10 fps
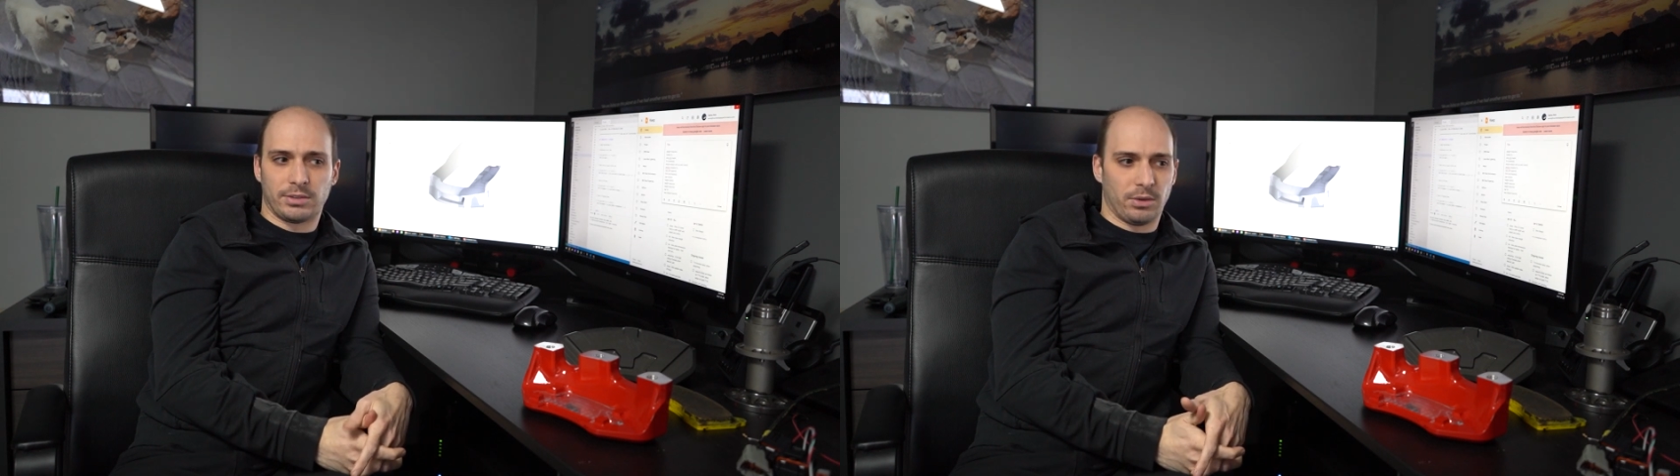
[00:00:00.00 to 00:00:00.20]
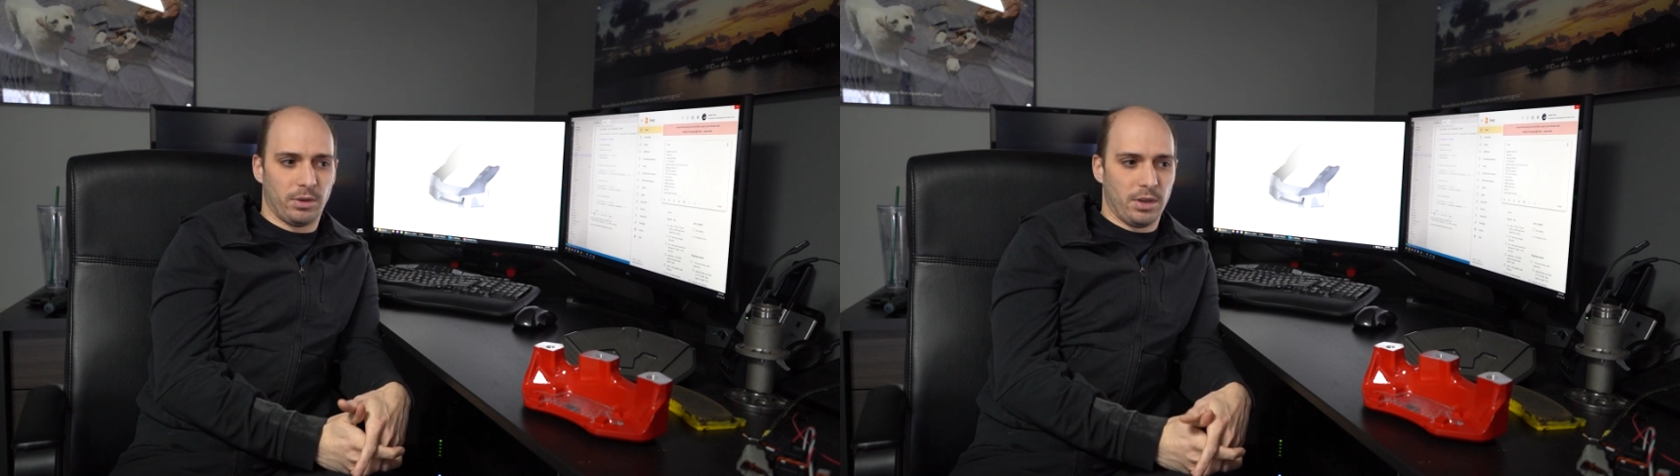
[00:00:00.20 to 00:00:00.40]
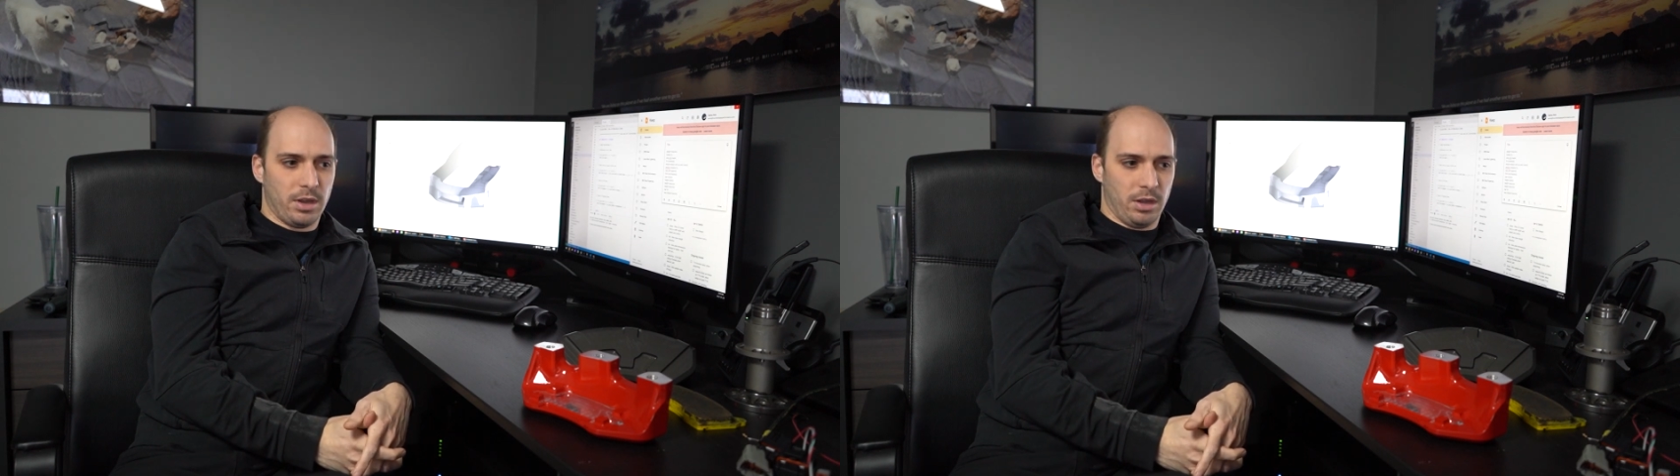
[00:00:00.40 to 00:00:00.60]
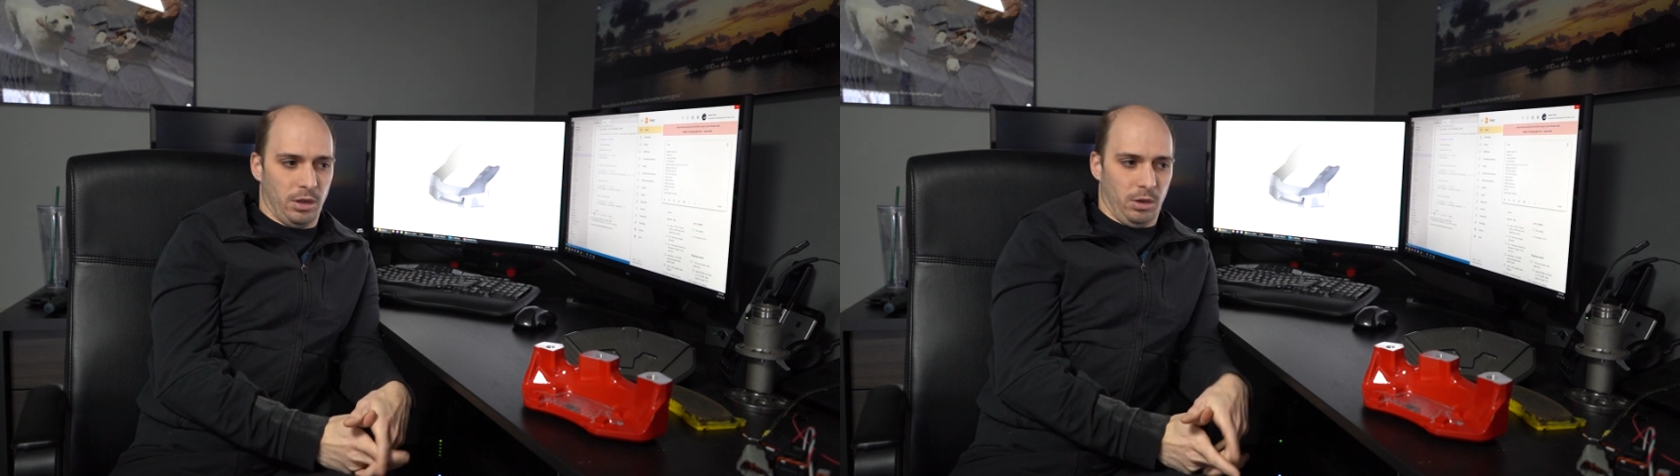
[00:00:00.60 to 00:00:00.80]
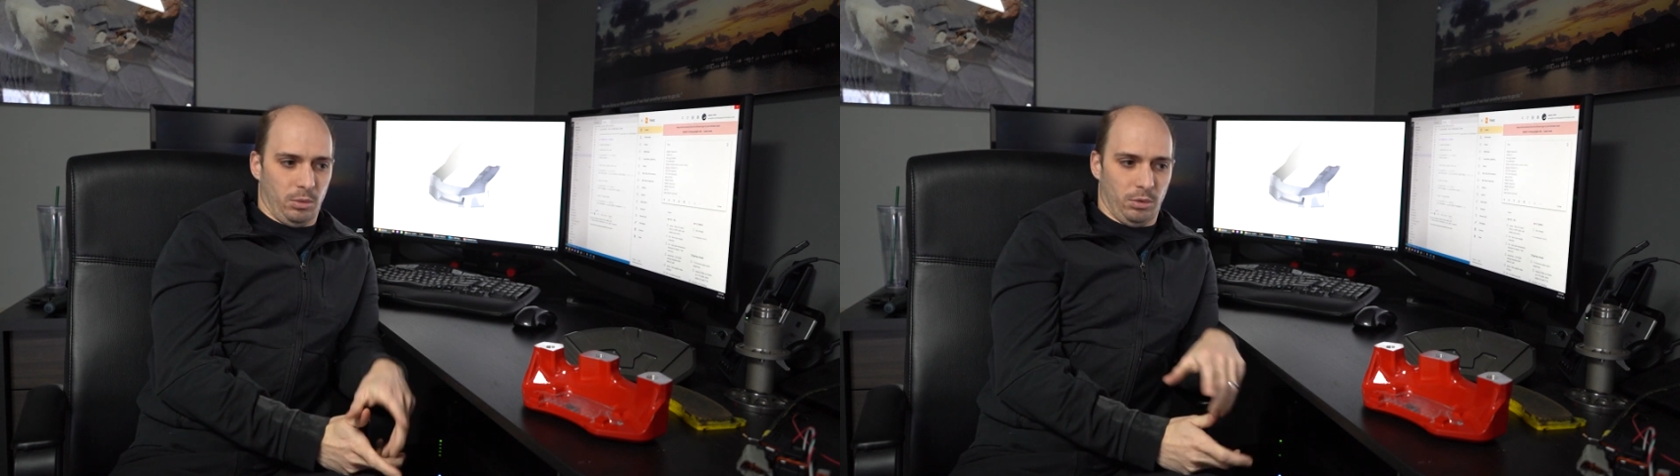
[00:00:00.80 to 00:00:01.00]
So
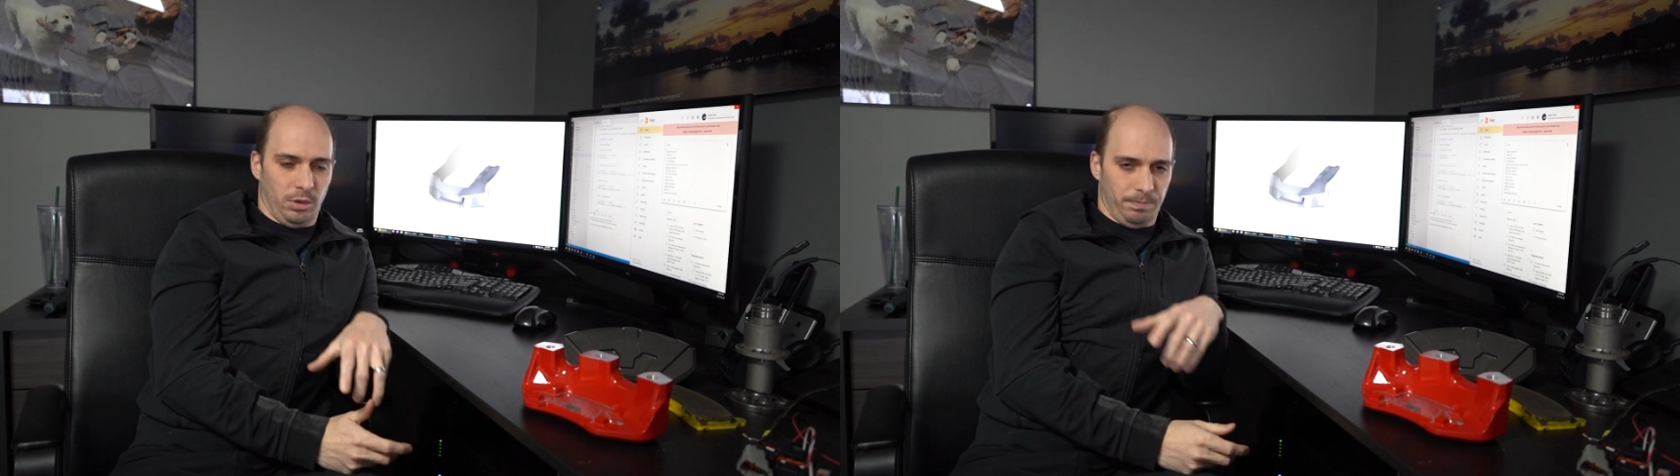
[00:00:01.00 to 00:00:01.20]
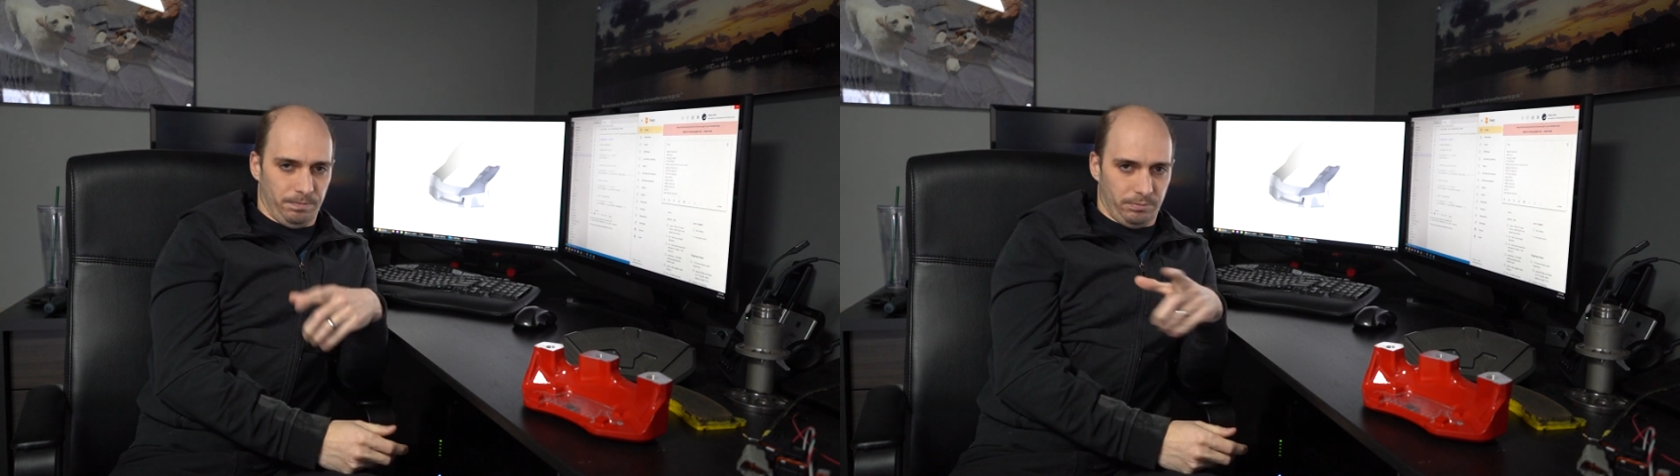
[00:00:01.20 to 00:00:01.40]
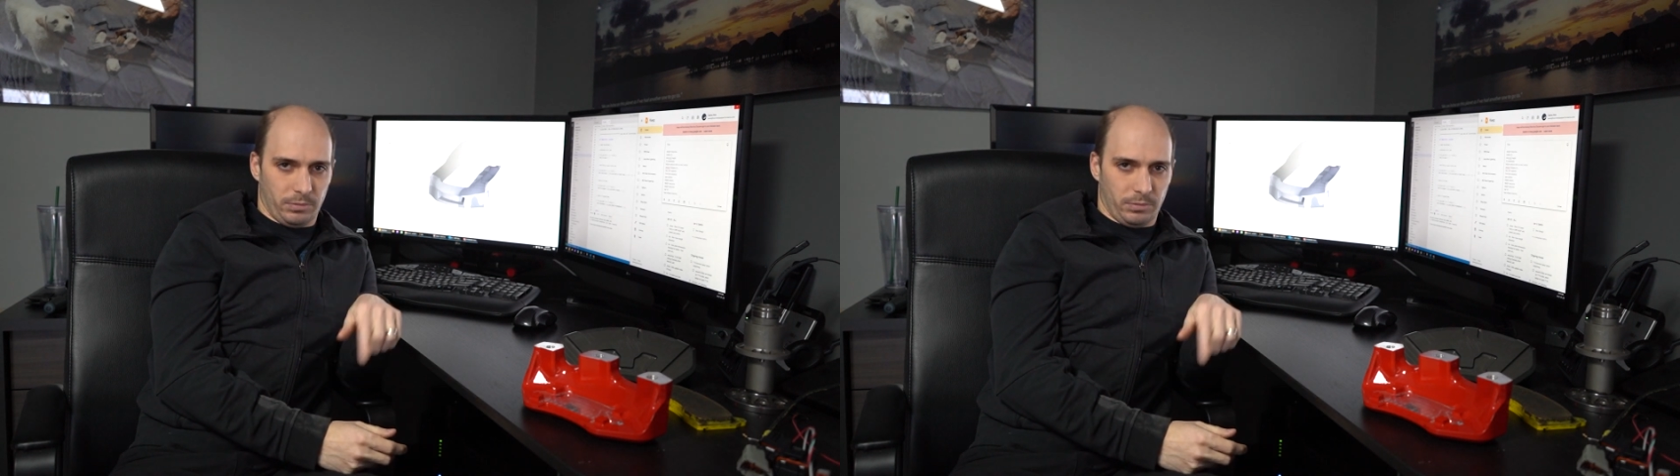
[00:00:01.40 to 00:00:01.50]
we'll